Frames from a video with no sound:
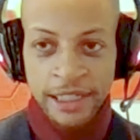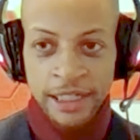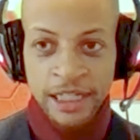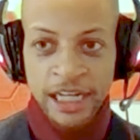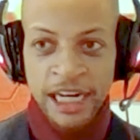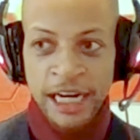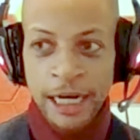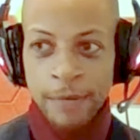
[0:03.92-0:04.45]

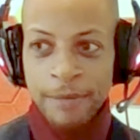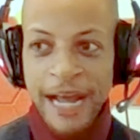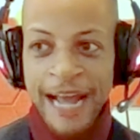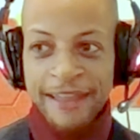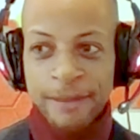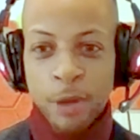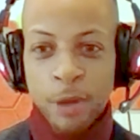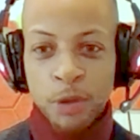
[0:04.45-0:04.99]

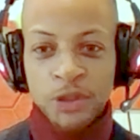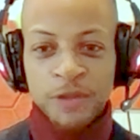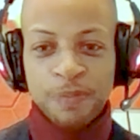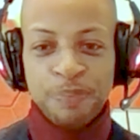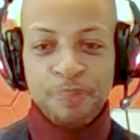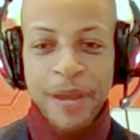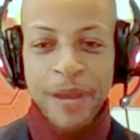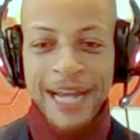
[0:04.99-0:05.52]
at the most
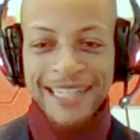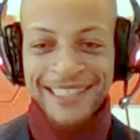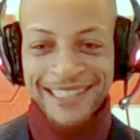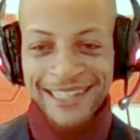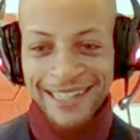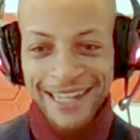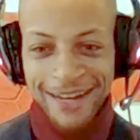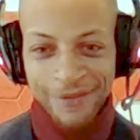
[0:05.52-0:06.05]

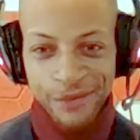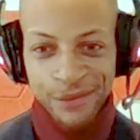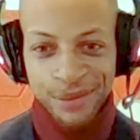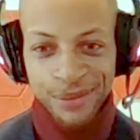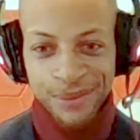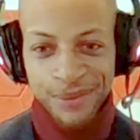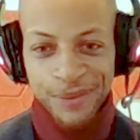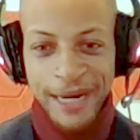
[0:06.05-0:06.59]
basic
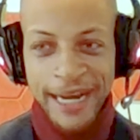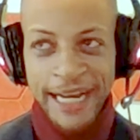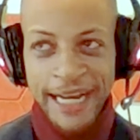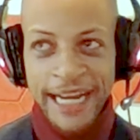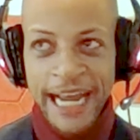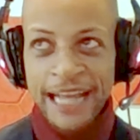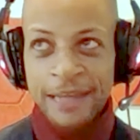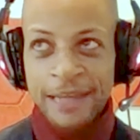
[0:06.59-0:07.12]
level,
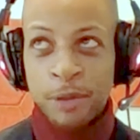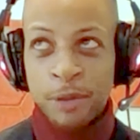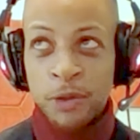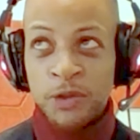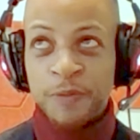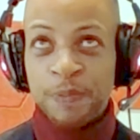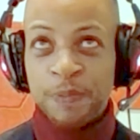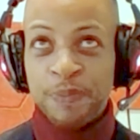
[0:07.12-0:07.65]
right? At the
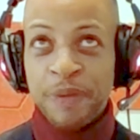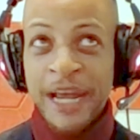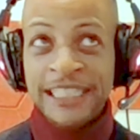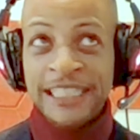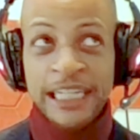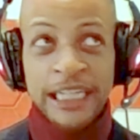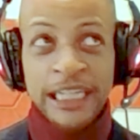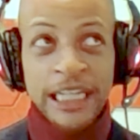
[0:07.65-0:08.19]
most
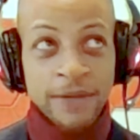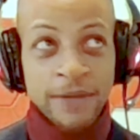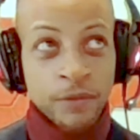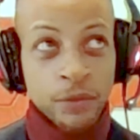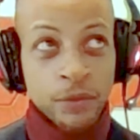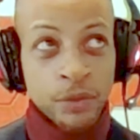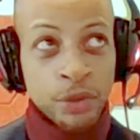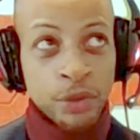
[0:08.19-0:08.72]
basic
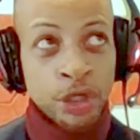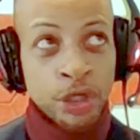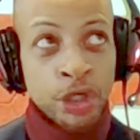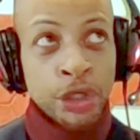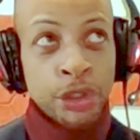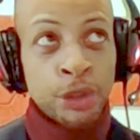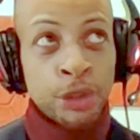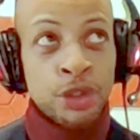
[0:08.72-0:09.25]
level,
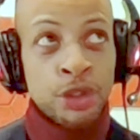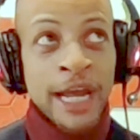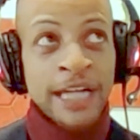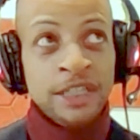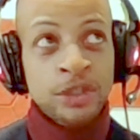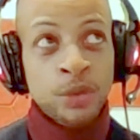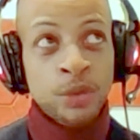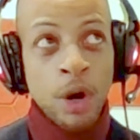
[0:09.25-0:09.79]
you're
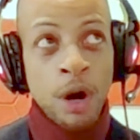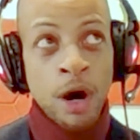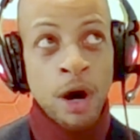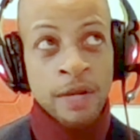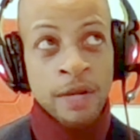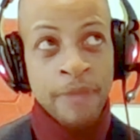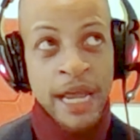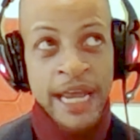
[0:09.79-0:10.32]
trying to
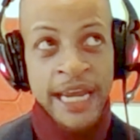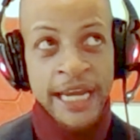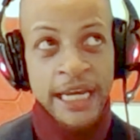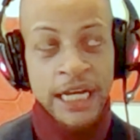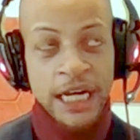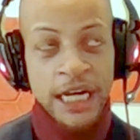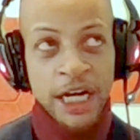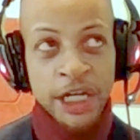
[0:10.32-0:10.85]
automate
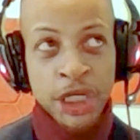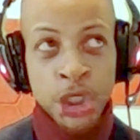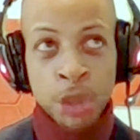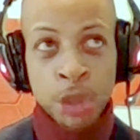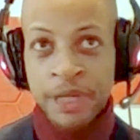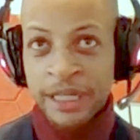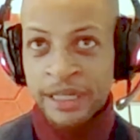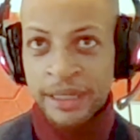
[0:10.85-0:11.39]
a
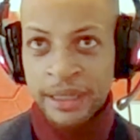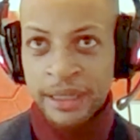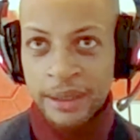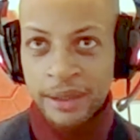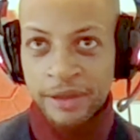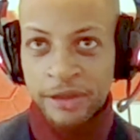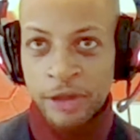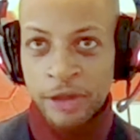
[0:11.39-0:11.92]
human
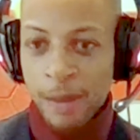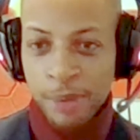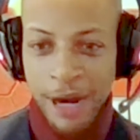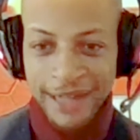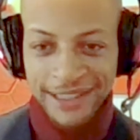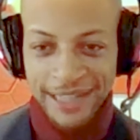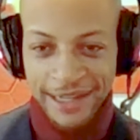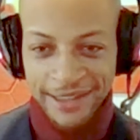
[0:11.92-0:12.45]
thought
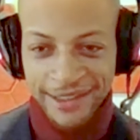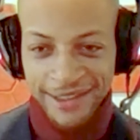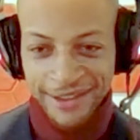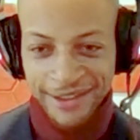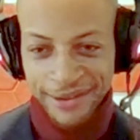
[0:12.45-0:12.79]
process,